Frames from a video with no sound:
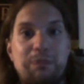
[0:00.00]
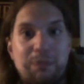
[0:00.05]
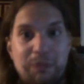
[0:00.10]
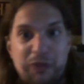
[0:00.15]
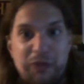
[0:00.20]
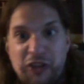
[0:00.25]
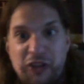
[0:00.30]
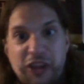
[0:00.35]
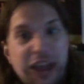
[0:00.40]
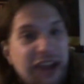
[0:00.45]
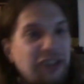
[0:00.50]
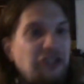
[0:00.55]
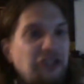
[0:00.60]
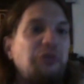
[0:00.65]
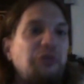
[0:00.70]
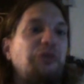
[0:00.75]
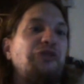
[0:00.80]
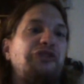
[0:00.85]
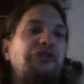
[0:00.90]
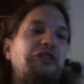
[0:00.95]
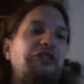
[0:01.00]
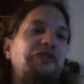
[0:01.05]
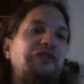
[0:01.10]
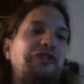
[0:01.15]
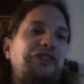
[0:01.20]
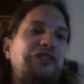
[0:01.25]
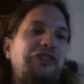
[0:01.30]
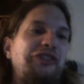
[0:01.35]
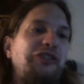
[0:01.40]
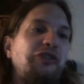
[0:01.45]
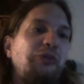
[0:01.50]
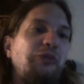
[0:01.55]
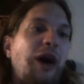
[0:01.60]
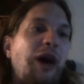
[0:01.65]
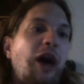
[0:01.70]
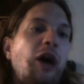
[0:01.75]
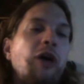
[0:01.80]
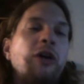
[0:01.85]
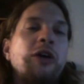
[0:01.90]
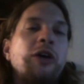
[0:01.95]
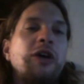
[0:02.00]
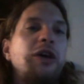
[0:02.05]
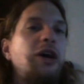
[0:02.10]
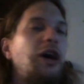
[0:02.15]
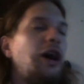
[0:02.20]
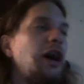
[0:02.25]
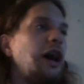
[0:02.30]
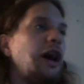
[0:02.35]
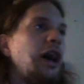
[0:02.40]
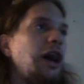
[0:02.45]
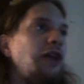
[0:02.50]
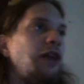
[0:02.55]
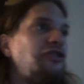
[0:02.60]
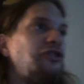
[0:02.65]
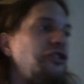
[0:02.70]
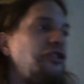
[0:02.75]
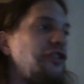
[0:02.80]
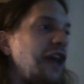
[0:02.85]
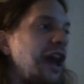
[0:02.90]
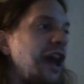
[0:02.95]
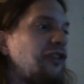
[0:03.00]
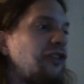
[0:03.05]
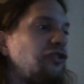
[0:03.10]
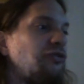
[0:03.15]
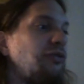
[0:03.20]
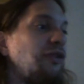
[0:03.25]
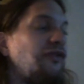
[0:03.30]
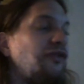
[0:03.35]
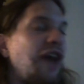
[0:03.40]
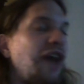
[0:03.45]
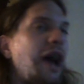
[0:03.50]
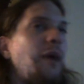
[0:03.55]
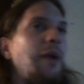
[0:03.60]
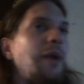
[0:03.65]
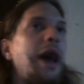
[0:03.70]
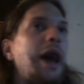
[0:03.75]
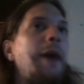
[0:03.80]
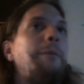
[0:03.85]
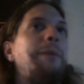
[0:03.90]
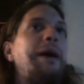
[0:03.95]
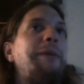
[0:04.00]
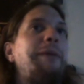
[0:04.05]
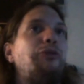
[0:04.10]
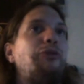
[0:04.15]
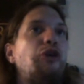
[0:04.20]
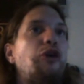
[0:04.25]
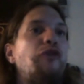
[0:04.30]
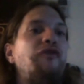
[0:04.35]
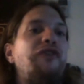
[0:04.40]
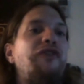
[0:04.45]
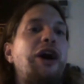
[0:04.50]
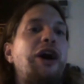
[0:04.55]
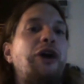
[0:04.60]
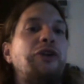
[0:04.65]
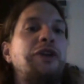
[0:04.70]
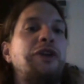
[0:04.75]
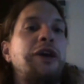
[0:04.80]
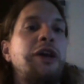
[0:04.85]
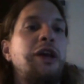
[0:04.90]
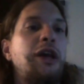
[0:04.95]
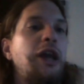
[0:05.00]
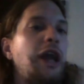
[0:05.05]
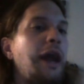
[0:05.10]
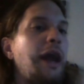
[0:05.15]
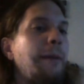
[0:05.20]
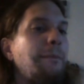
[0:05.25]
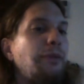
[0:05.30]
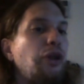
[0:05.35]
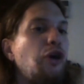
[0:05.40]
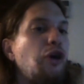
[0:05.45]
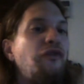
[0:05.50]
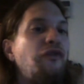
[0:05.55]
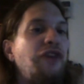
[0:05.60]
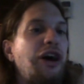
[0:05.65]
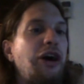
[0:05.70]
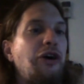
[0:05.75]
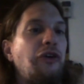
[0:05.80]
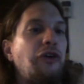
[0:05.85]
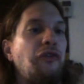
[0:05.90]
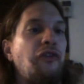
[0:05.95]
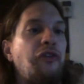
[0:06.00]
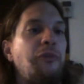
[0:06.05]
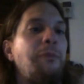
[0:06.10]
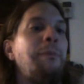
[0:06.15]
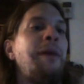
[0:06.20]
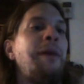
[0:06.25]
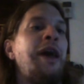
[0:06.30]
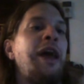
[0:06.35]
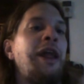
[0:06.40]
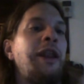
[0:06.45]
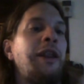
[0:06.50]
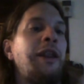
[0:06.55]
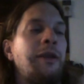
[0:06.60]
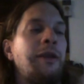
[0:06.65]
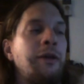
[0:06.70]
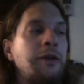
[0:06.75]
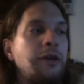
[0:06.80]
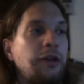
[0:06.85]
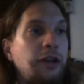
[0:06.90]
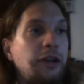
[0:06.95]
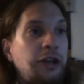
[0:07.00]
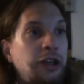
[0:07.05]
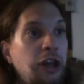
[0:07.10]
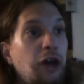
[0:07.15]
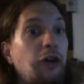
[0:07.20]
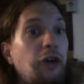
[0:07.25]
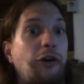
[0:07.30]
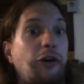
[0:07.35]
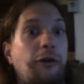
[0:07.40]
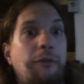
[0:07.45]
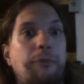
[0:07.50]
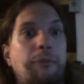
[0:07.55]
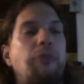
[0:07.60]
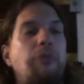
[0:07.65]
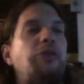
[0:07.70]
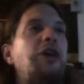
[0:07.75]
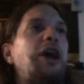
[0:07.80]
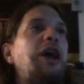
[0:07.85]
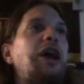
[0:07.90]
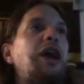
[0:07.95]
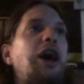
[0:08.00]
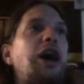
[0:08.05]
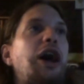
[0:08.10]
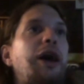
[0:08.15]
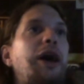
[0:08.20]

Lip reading: sexual services as well, she's actually found out by Blofeld, and Blofeld's men kill her. They